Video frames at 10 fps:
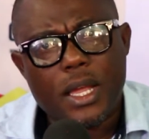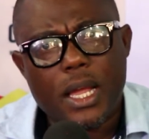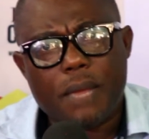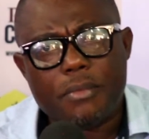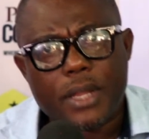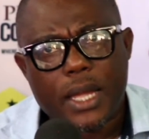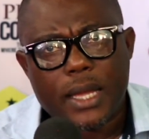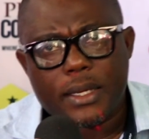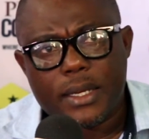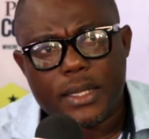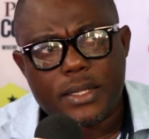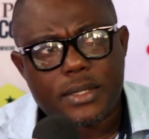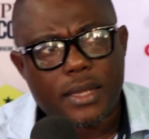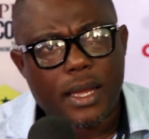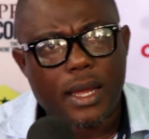um, the
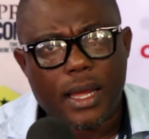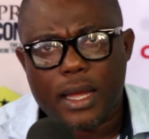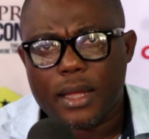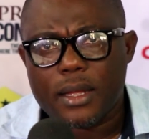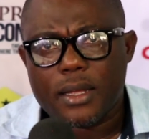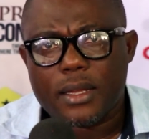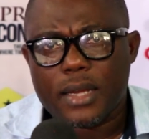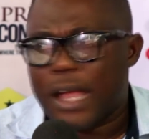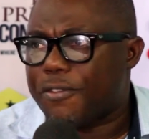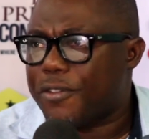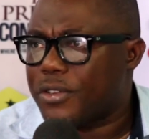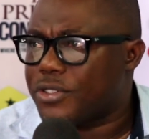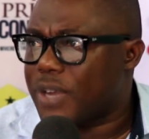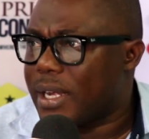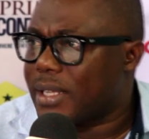candidates are they are
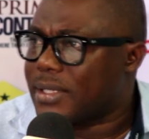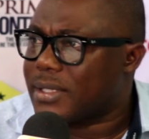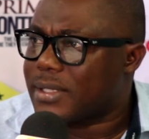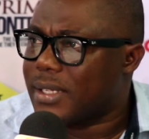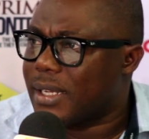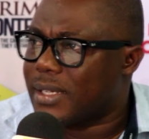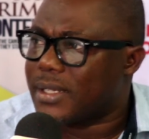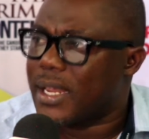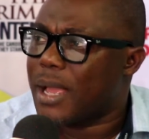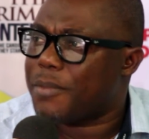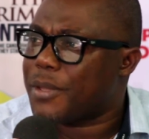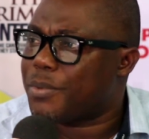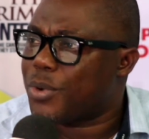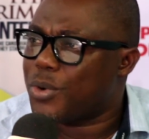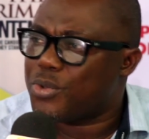front runners and they are
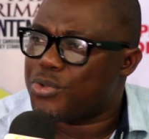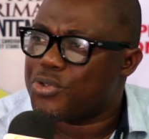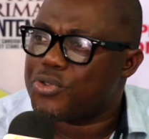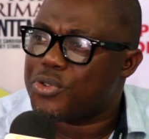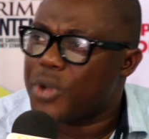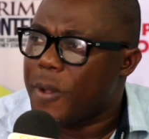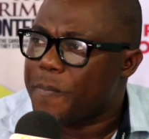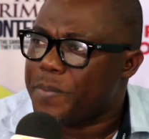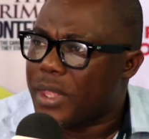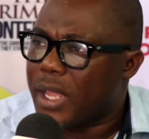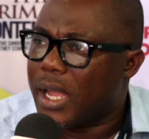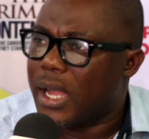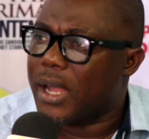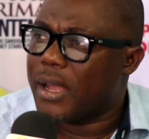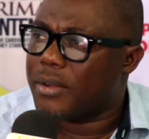people who
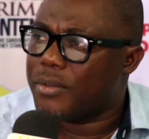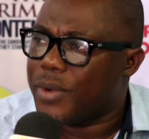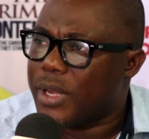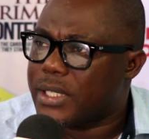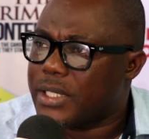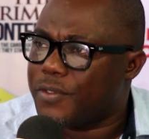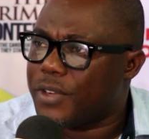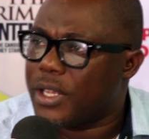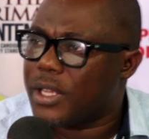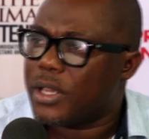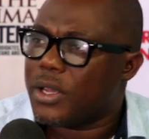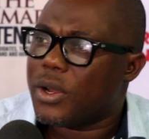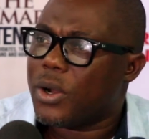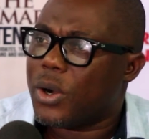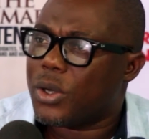are relatively
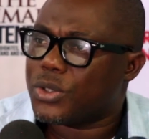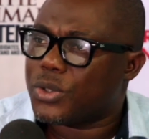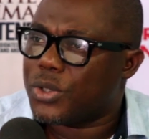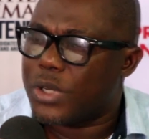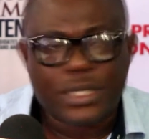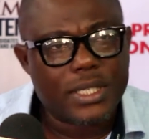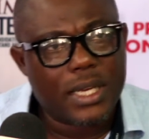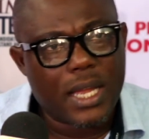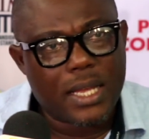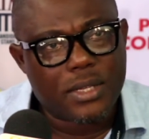also not seen